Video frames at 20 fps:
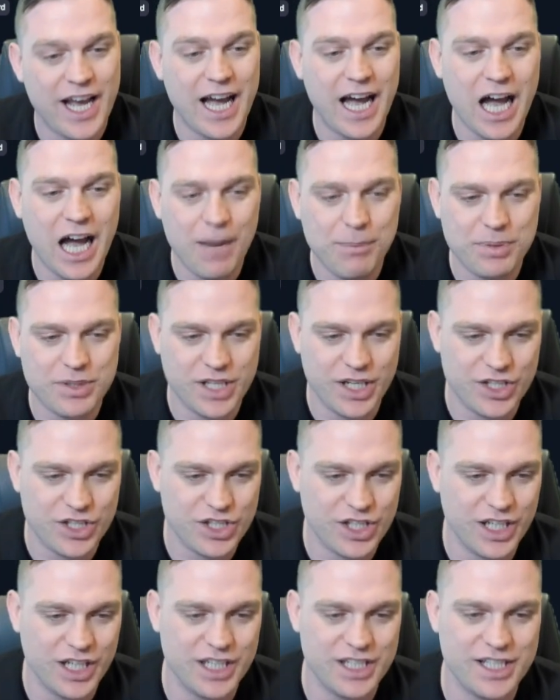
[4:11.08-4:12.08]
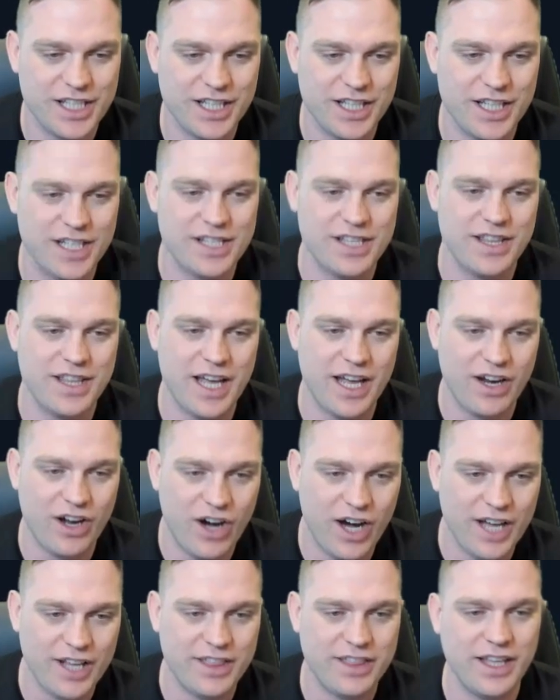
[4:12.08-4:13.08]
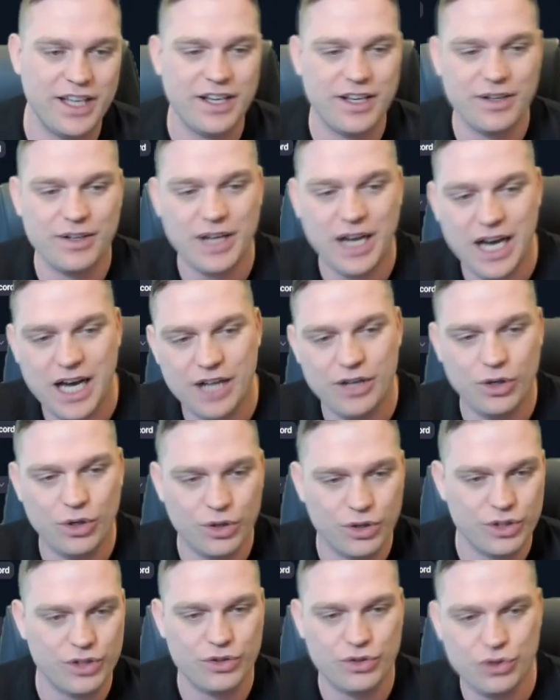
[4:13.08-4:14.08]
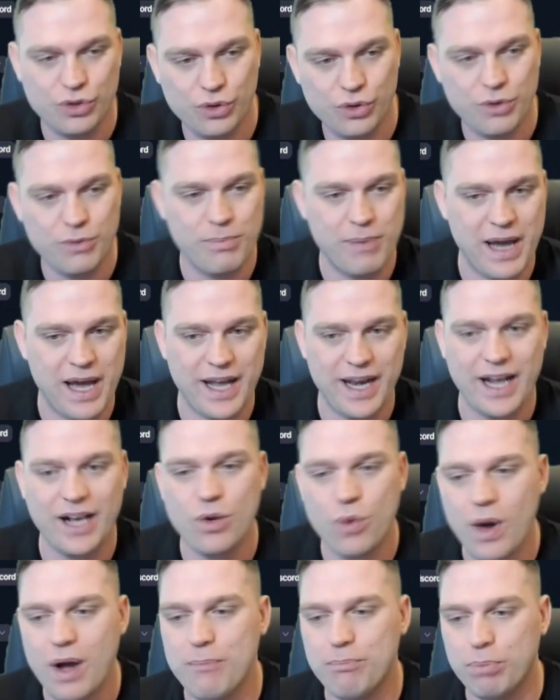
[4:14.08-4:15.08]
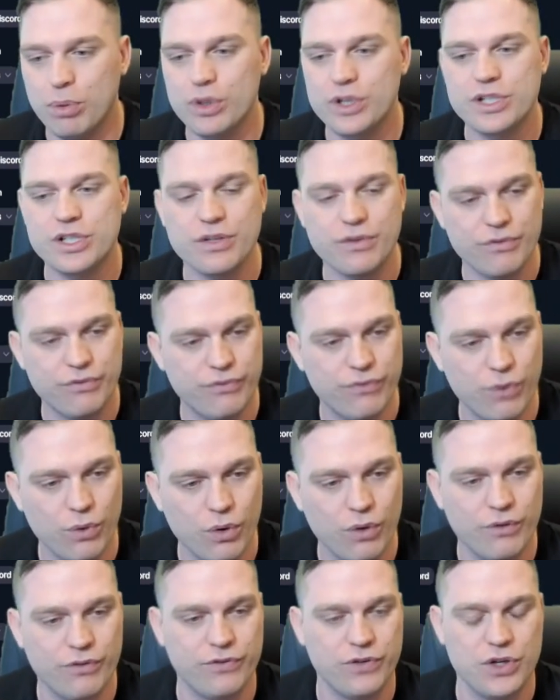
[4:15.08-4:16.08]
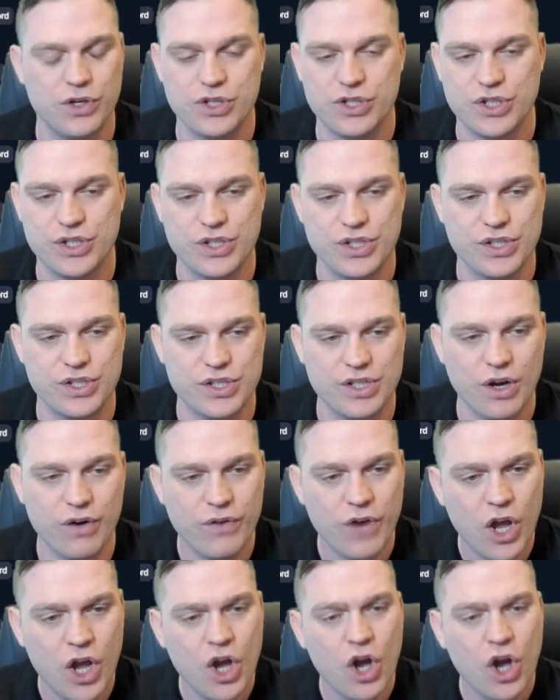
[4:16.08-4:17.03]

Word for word: are potentially listing this that I think are not too bad and quite bullish for Fusionist itself.